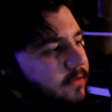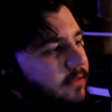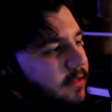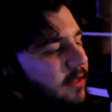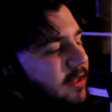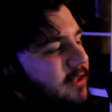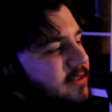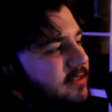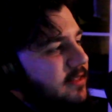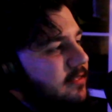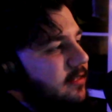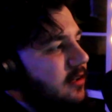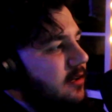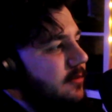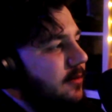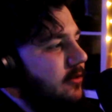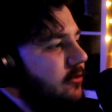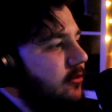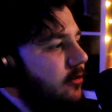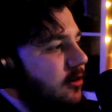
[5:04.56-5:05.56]
here's the thing
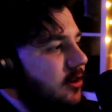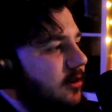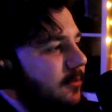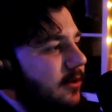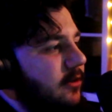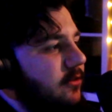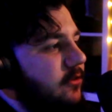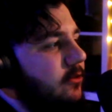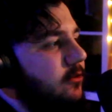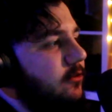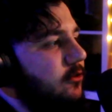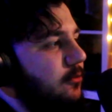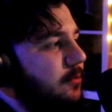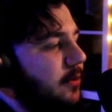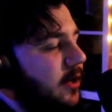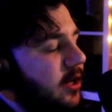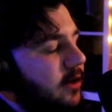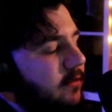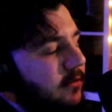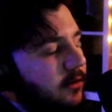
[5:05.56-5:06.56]
about talking about
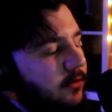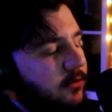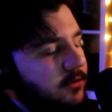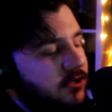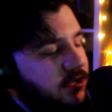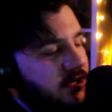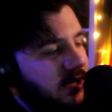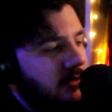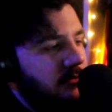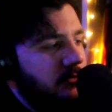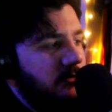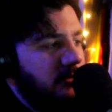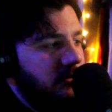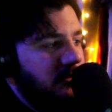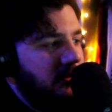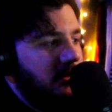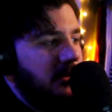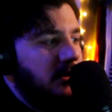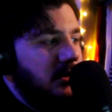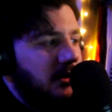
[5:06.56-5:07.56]
superhero in
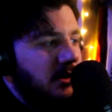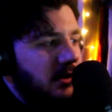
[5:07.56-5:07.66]
general.